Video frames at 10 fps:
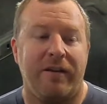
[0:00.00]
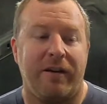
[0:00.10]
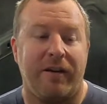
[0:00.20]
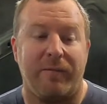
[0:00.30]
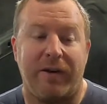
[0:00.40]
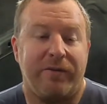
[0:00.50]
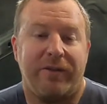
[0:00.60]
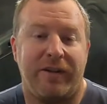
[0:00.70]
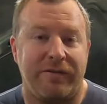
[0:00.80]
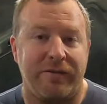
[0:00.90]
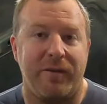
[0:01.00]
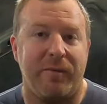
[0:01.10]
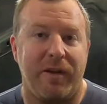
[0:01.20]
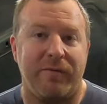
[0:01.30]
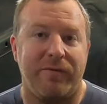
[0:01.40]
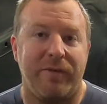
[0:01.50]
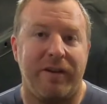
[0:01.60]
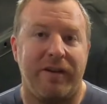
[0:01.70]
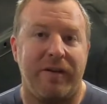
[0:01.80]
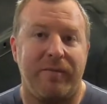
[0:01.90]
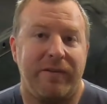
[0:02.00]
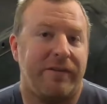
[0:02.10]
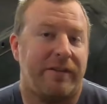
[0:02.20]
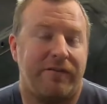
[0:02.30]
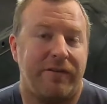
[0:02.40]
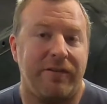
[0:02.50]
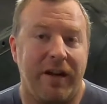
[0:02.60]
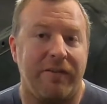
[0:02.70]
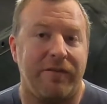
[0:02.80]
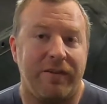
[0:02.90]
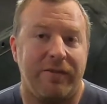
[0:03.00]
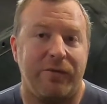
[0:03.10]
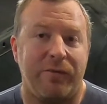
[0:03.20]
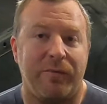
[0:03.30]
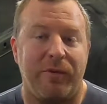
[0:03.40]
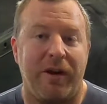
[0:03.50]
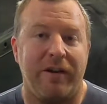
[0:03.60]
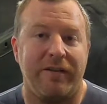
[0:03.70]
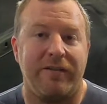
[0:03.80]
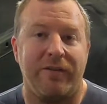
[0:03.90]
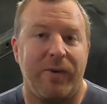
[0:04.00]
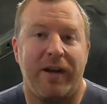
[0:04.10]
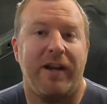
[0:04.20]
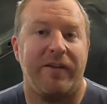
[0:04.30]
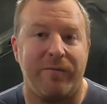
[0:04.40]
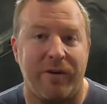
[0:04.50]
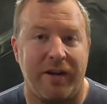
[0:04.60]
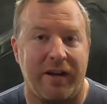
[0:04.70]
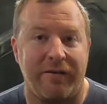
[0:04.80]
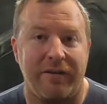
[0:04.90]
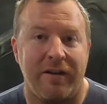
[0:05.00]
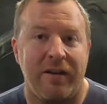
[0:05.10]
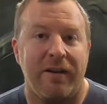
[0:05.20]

I don't ask for any payment from any of the companies because I figure, hey, if this is a cool product, why can't everybody have it?